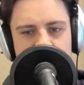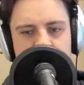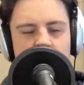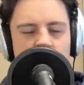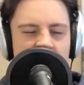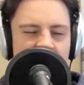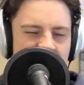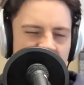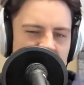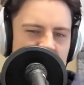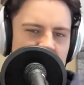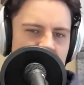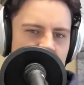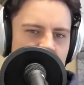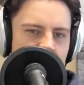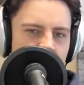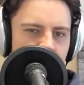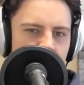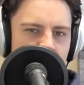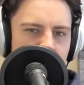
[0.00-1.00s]
But I think
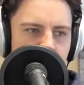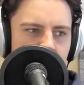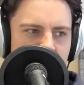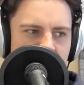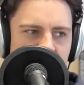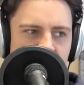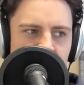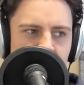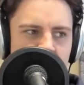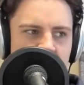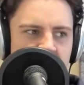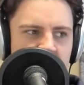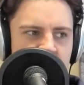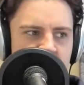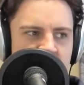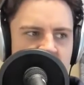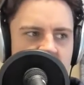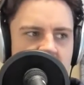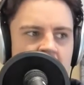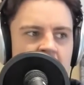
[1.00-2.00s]
Best
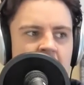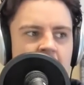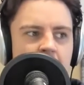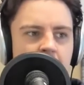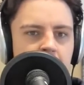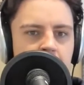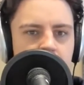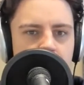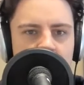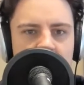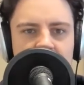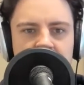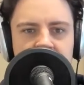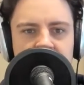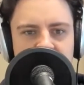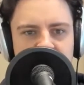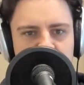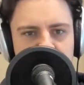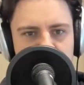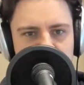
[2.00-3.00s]
Picture might
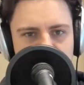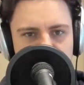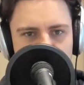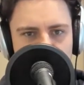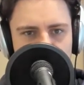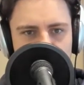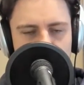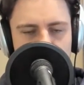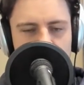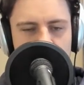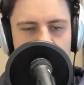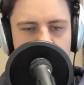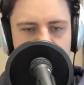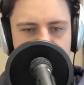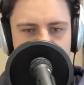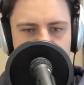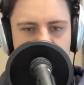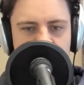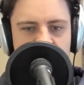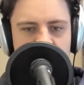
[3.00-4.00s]
be a struggle
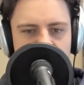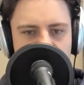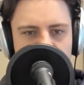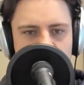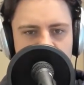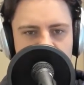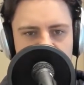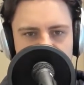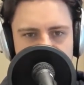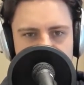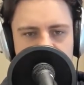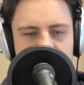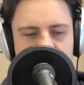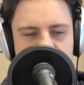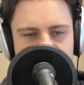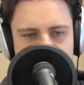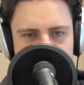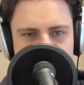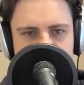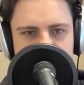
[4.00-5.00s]
due to the controversy
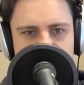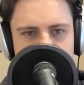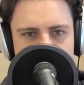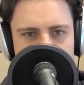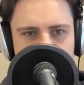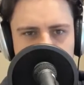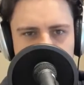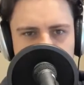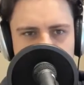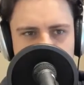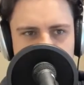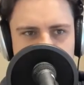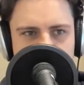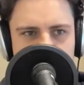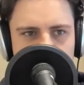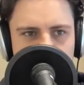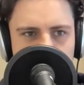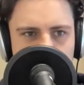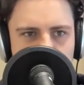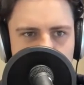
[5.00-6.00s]
that's surrounded this
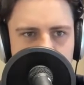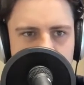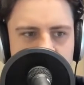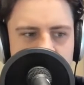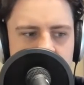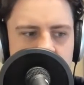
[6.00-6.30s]
film.